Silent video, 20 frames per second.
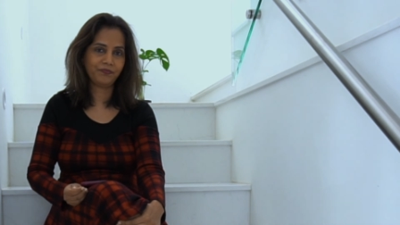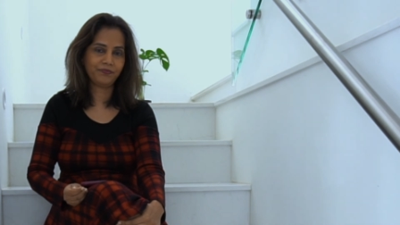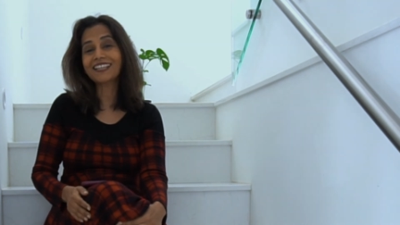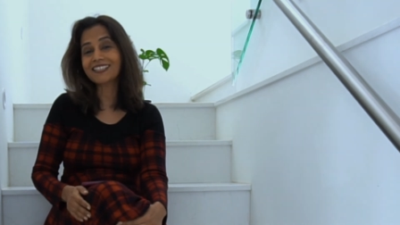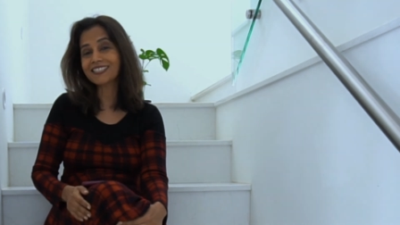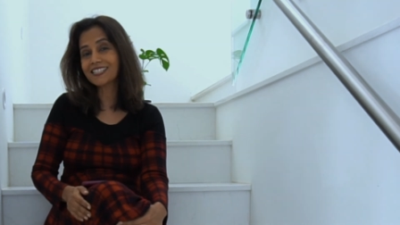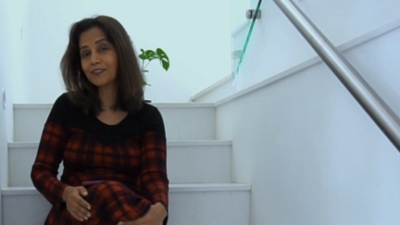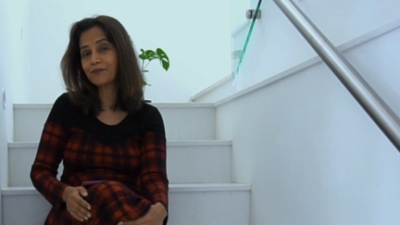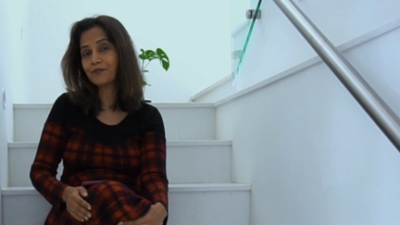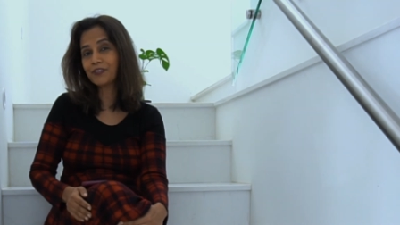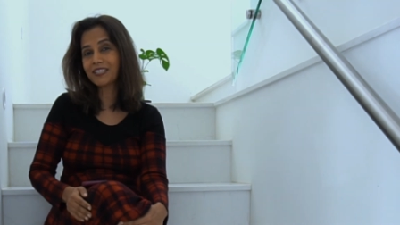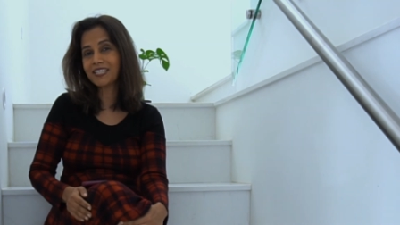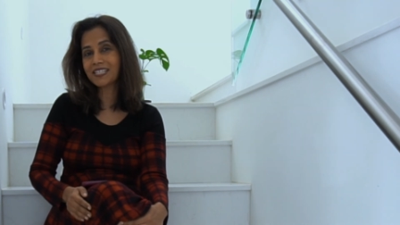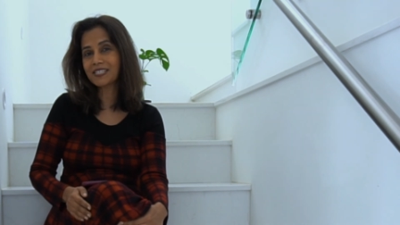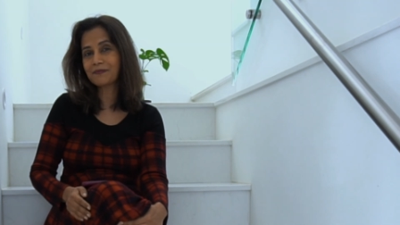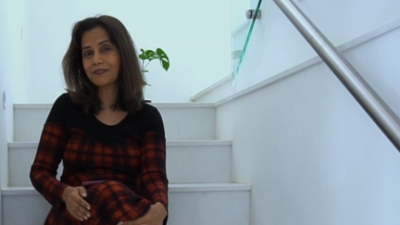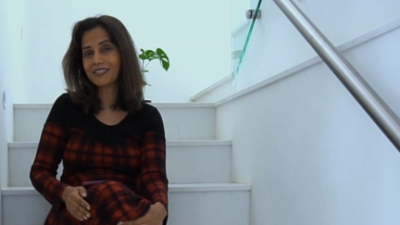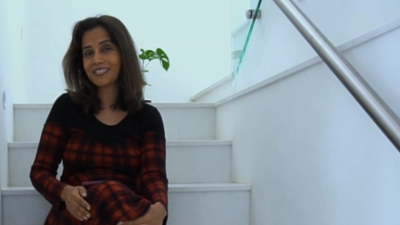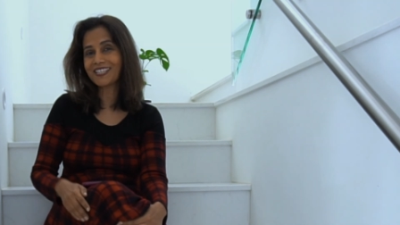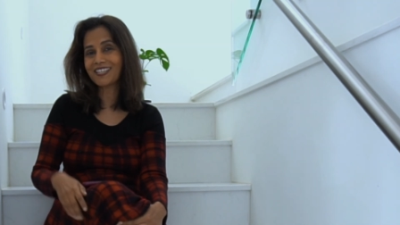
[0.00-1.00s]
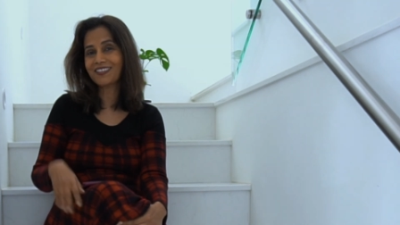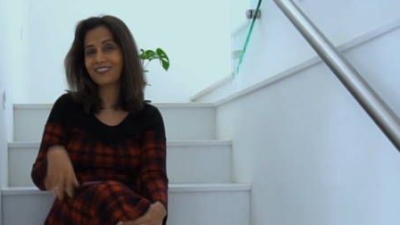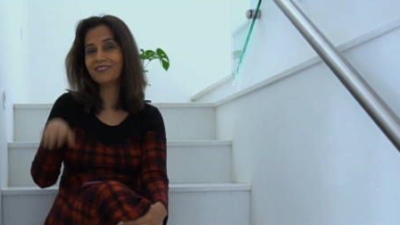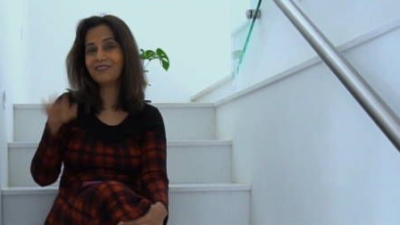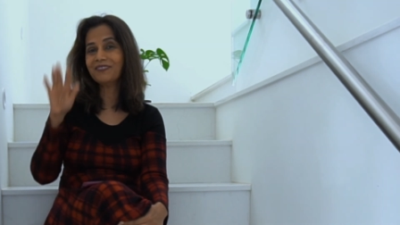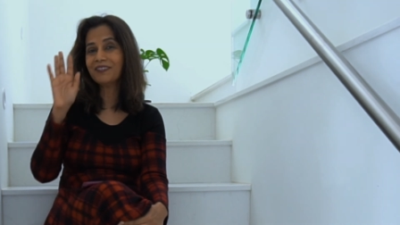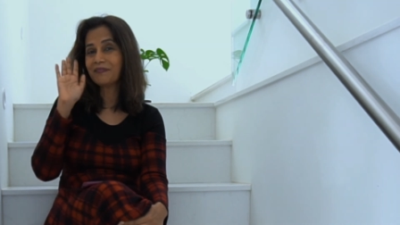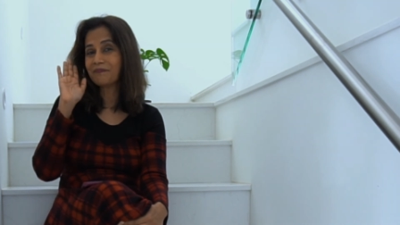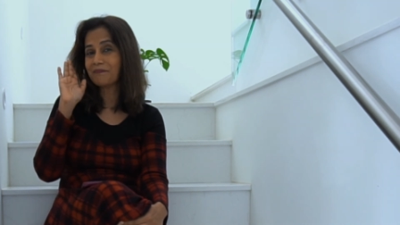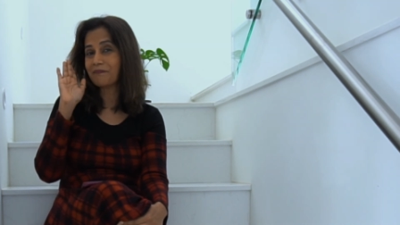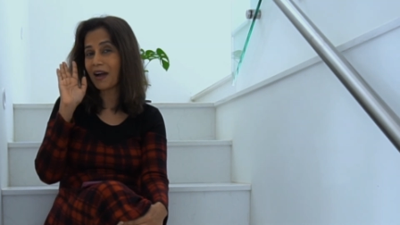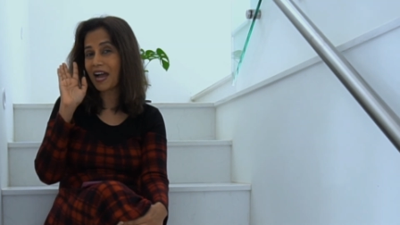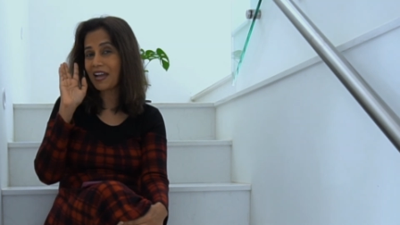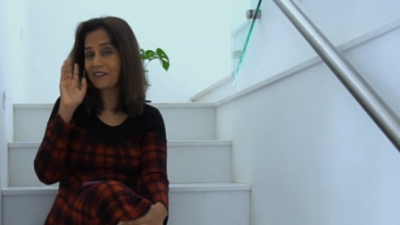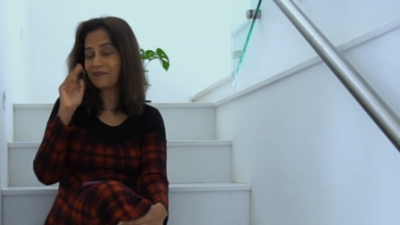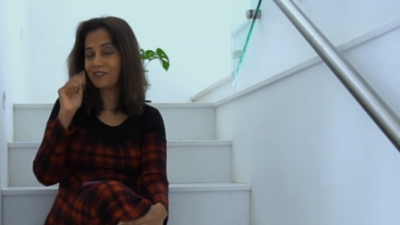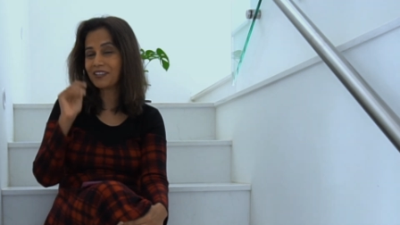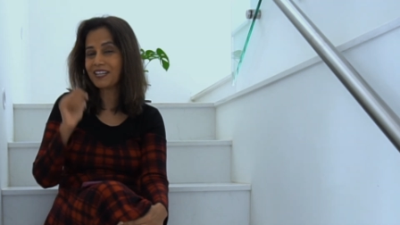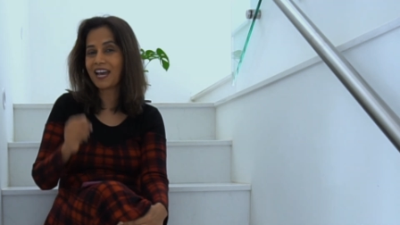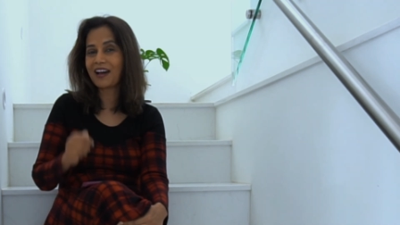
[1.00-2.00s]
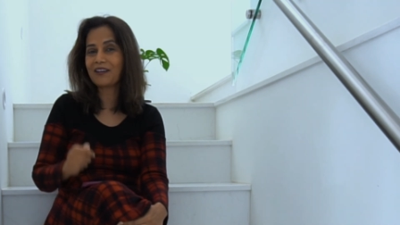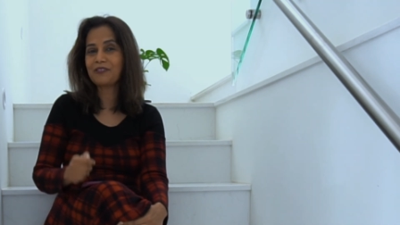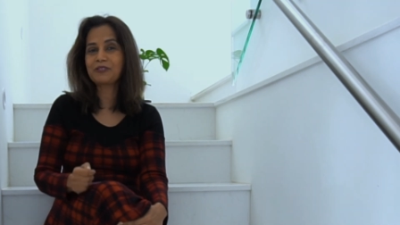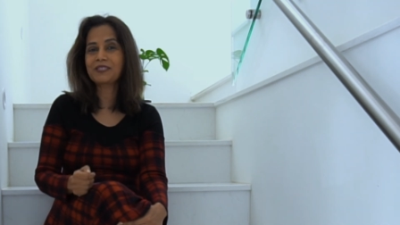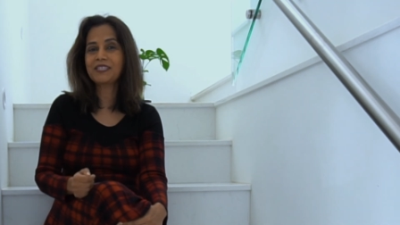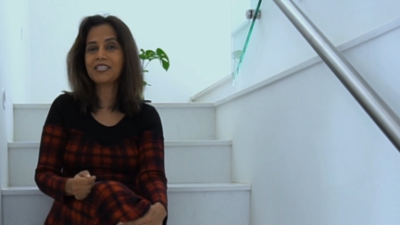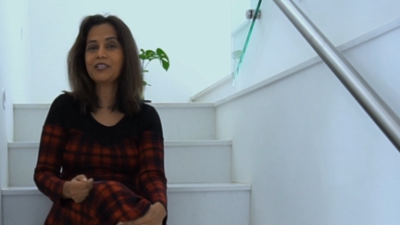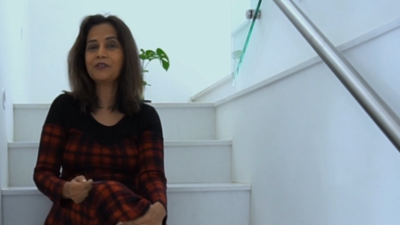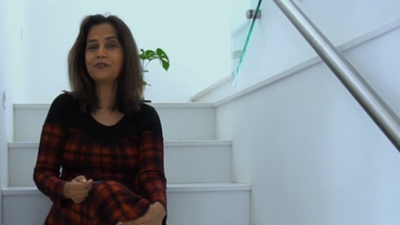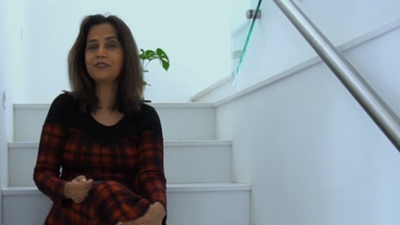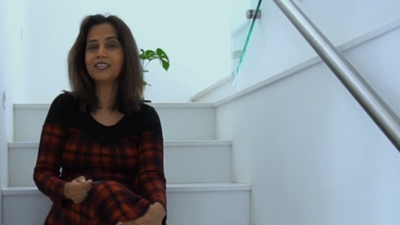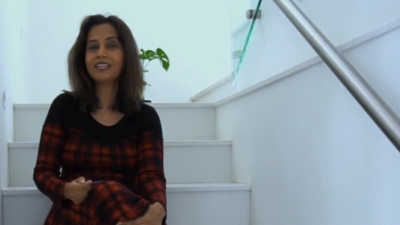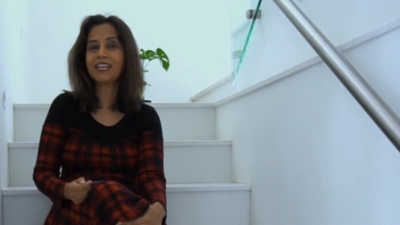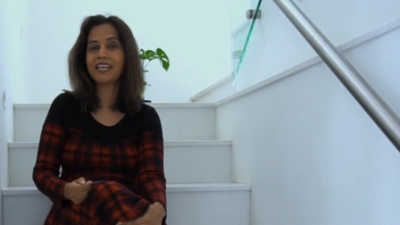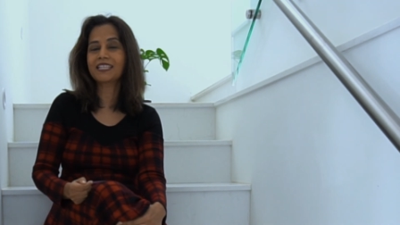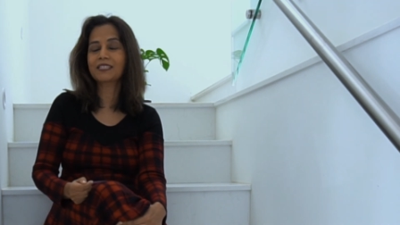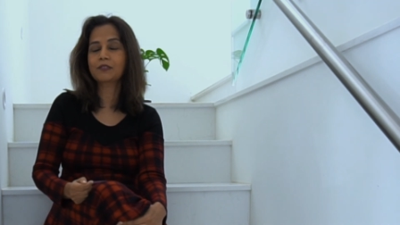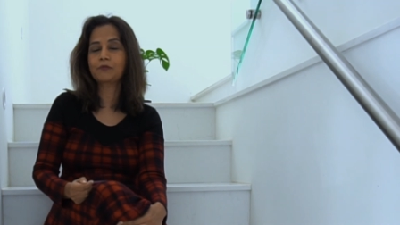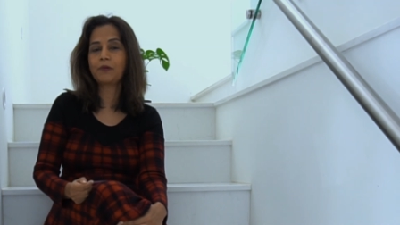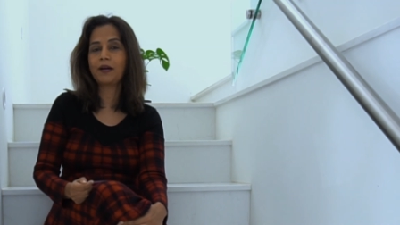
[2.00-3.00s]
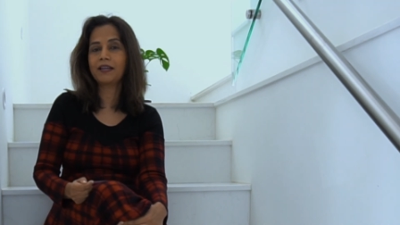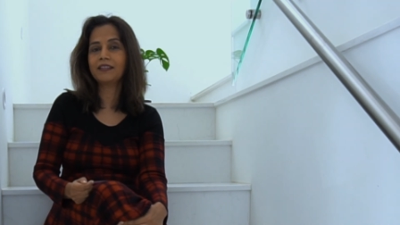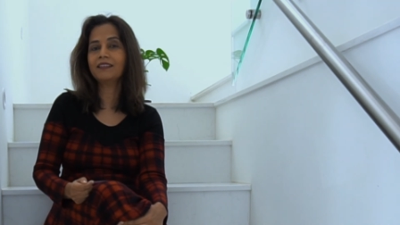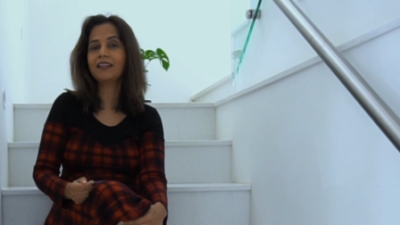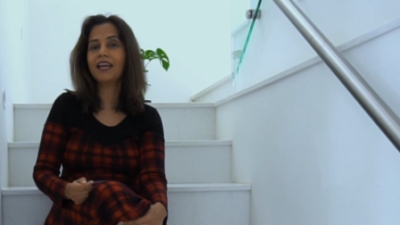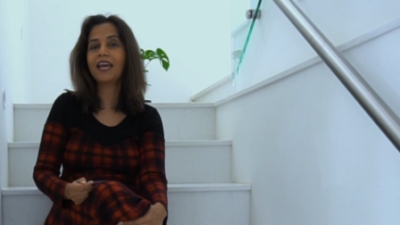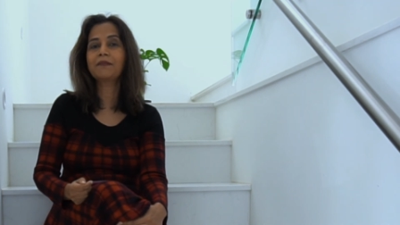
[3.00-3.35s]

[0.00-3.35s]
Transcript: That's it for this video. Bye for now. See you in the next one.